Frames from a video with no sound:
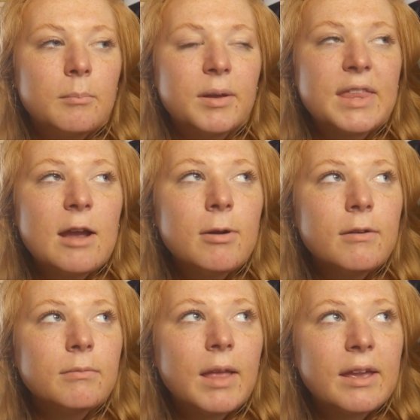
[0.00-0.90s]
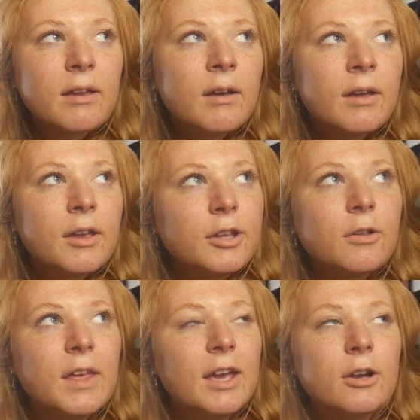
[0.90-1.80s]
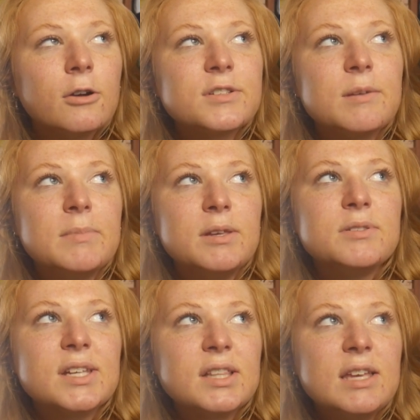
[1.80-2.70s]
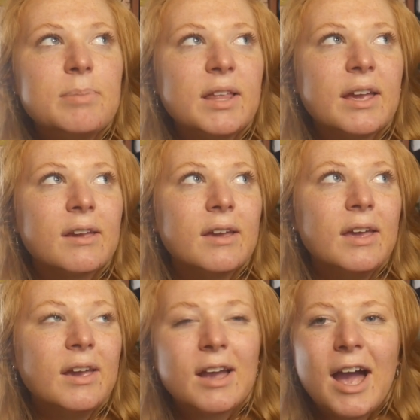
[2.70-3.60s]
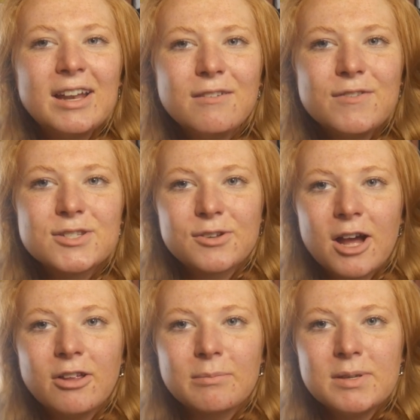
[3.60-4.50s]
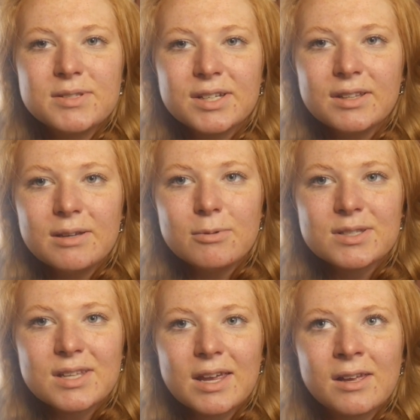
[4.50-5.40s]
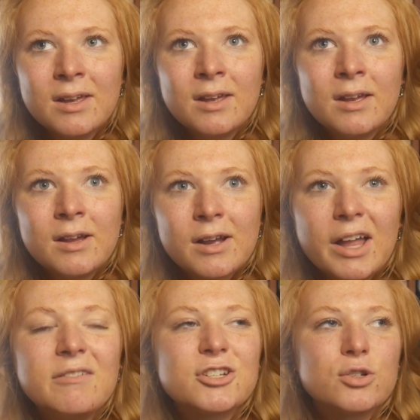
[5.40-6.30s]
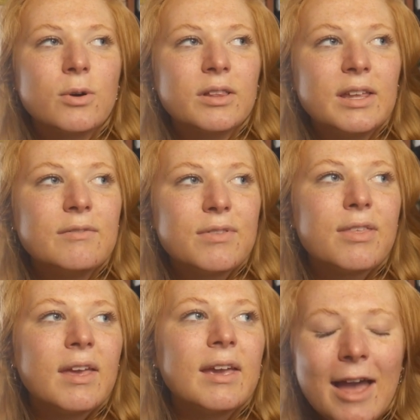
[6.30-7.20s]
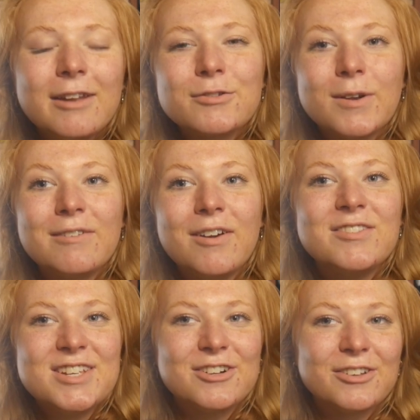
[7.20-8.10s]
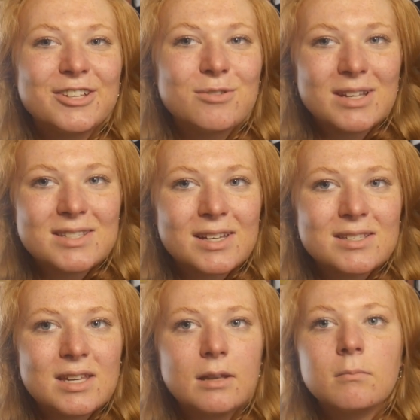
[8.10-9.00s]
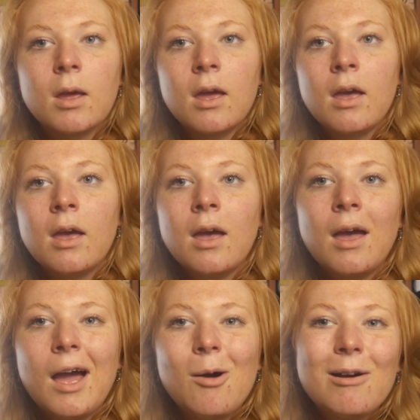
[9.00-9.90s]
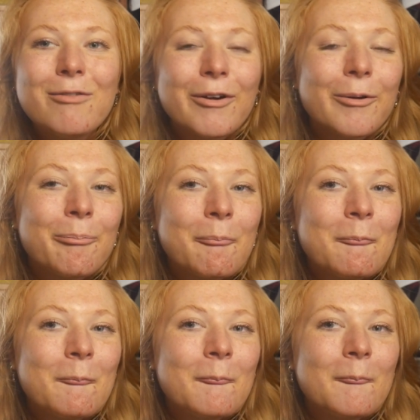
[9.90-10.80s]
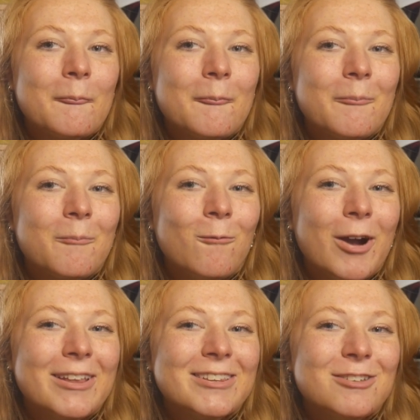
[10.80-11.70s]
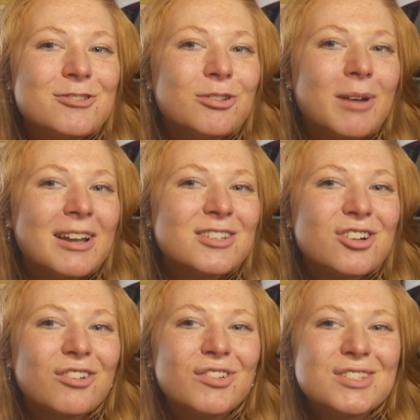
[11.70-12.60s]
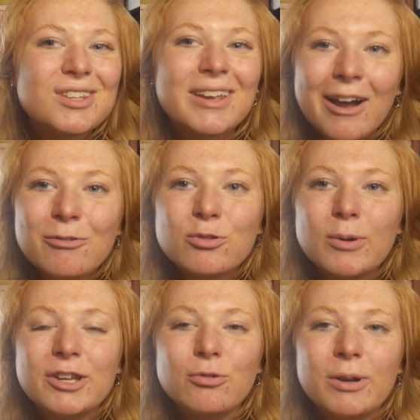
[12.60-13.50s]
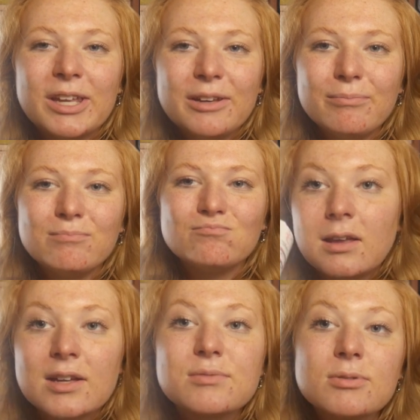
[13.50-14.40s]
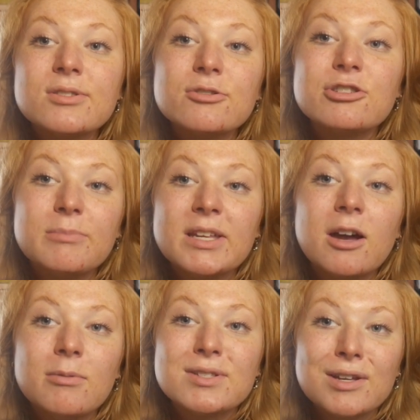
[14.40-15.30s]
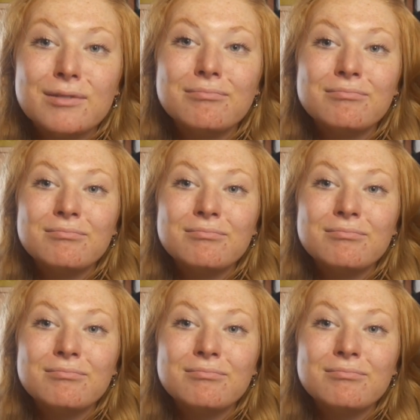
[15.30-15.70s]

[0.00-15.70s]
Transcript: But they were like, you know, the it girls in Musical.ly, but like it kind of fizzled out. Like, Musical.ly was like kind of a short-lived thing, end of 2015, early 2016. However, when YouTube kind of started fizzling out in 2020, guess what social media was in?